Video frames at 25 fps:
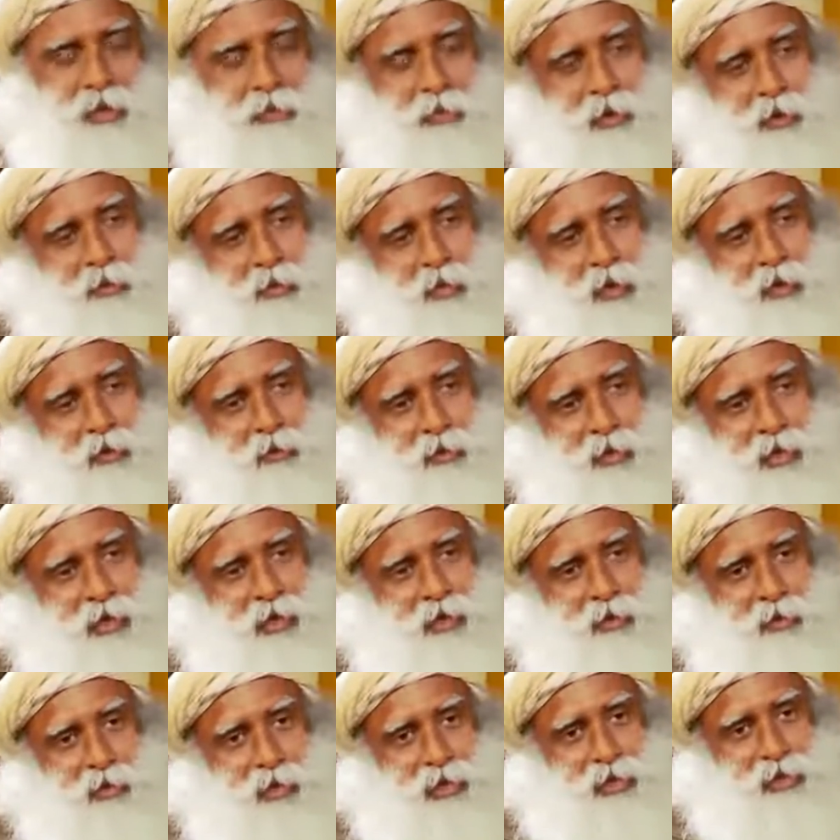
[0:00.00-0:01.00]
But what we
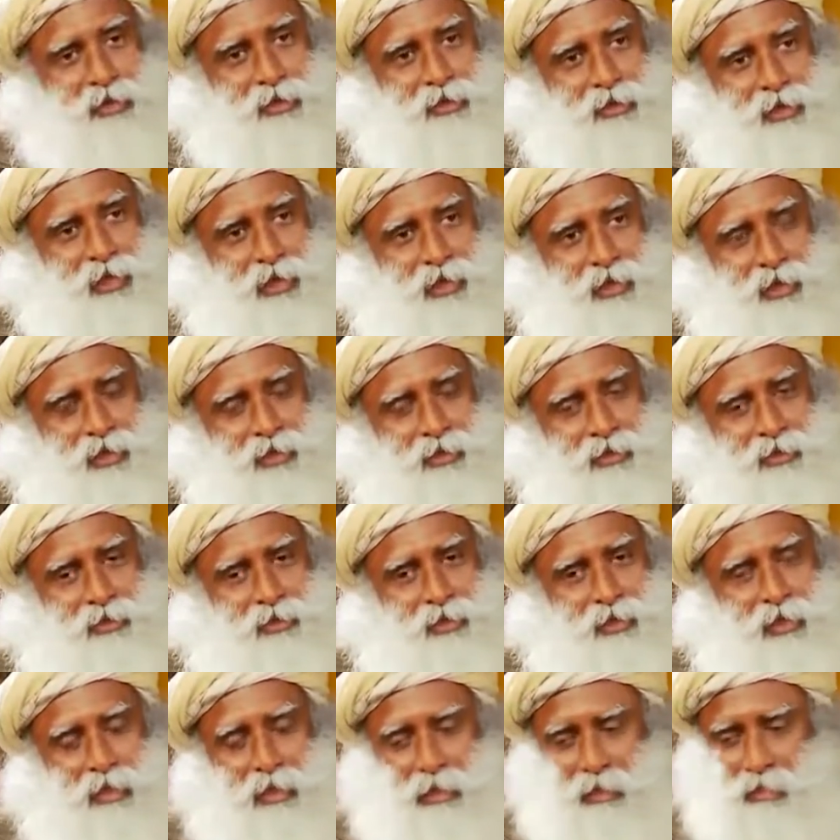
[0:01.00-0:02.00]
need to understand
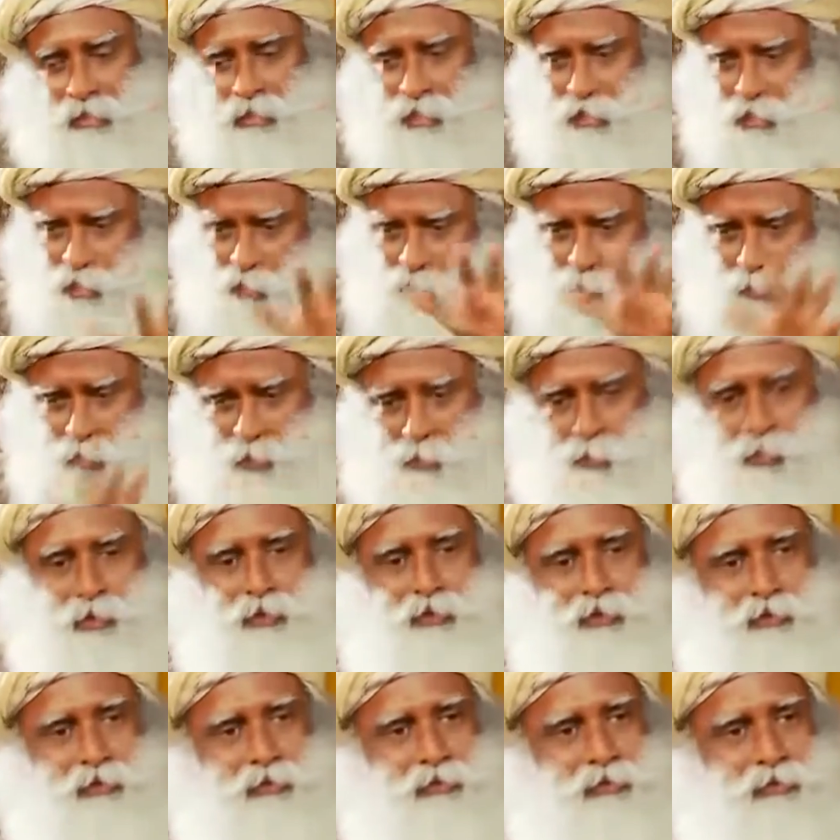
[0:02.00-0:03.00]
is, there is
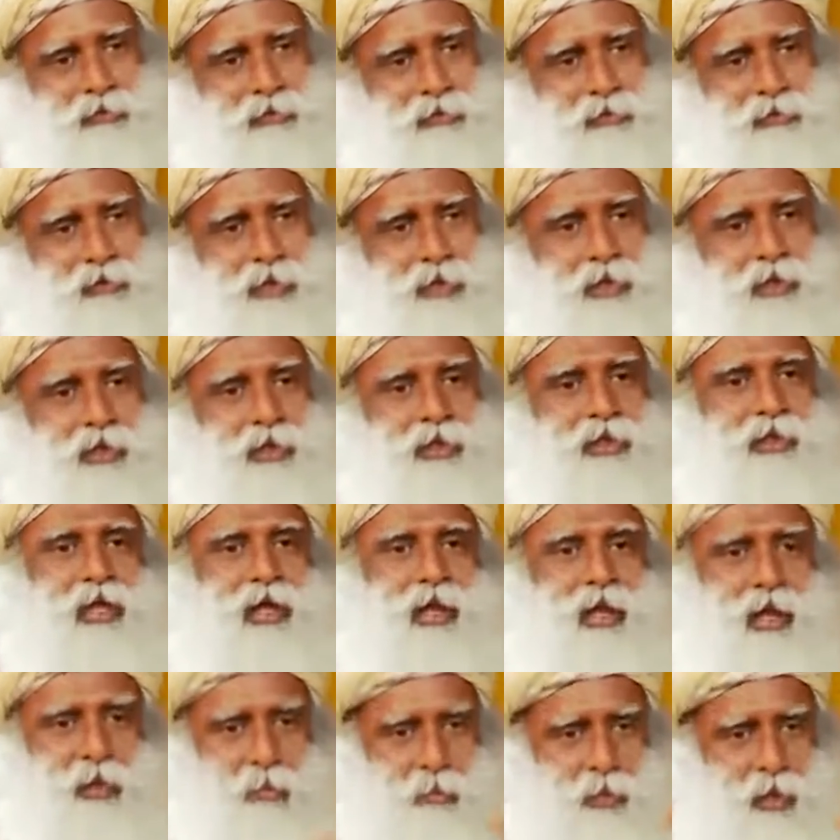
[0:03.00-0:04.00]
people,
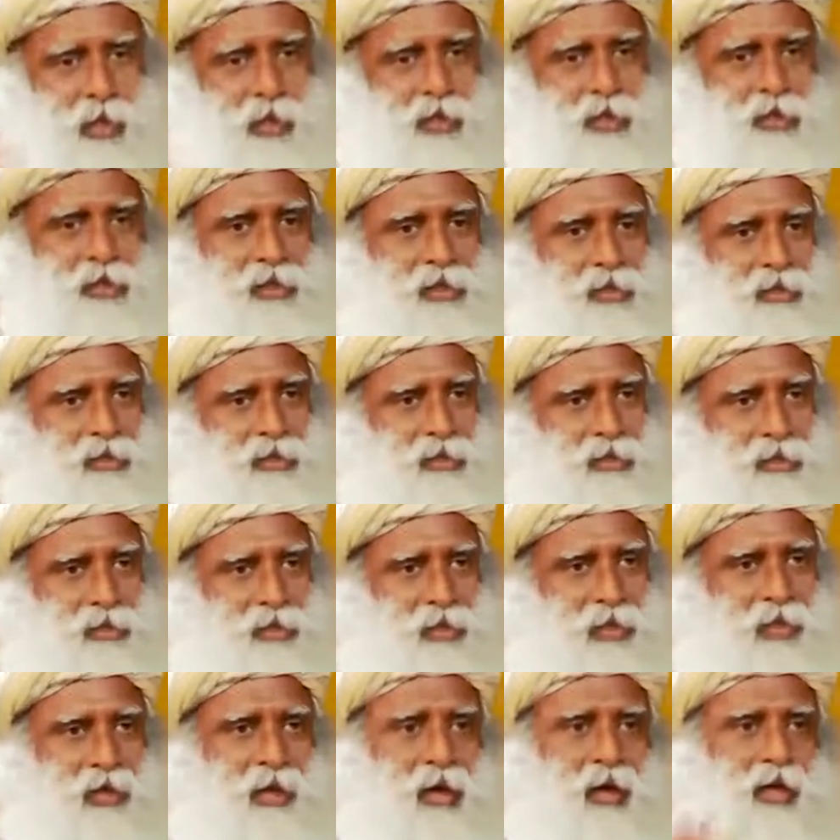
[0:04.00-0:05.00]
there are parties,
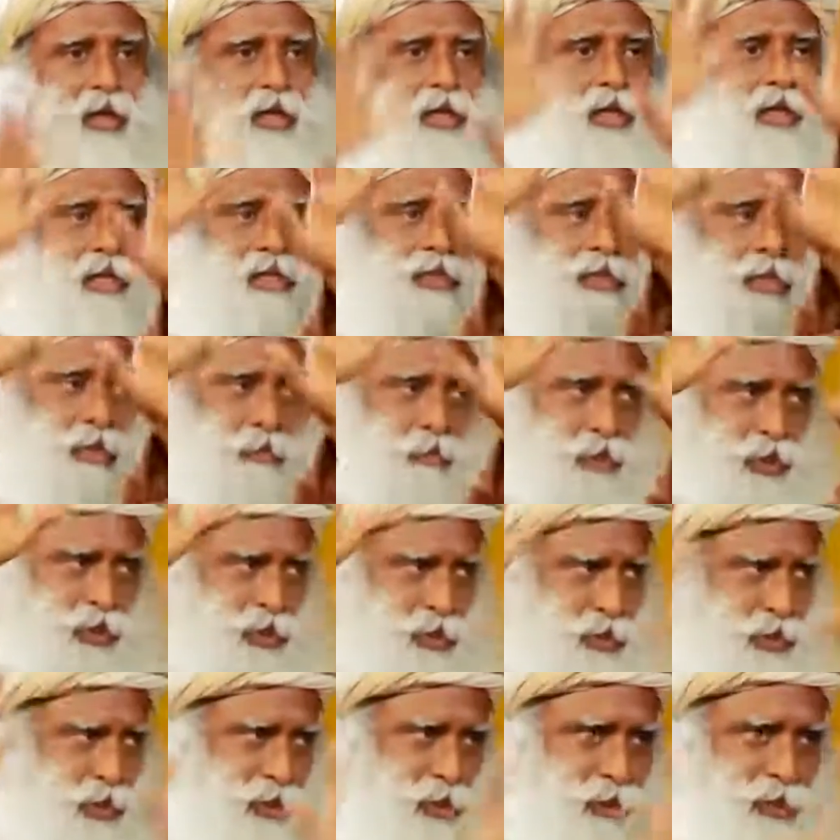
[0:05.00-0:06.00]
and there is
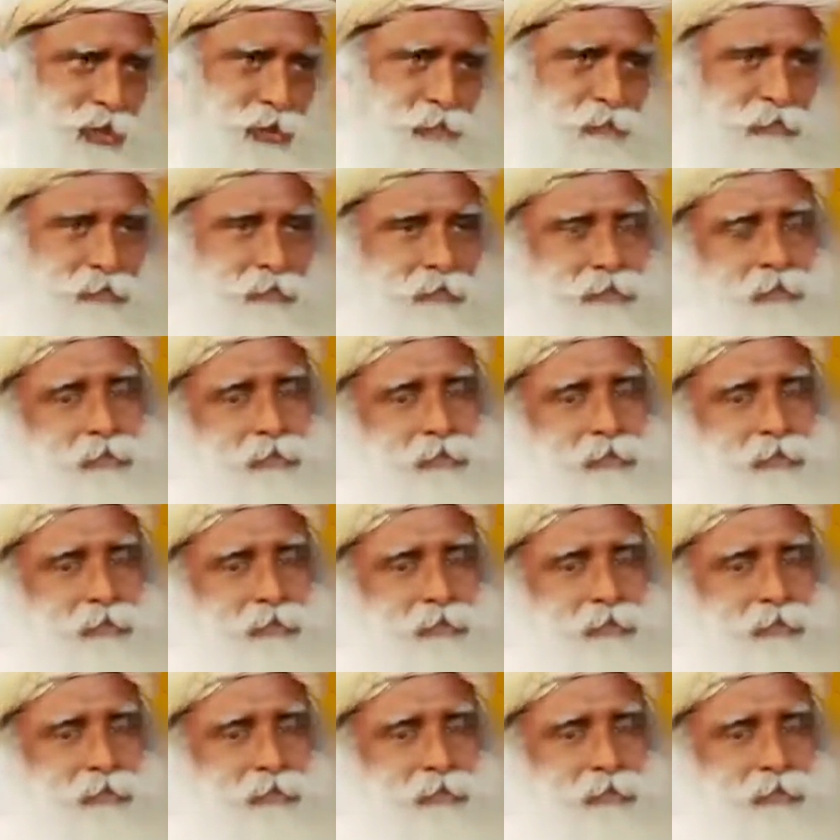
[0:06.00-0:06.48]
administration.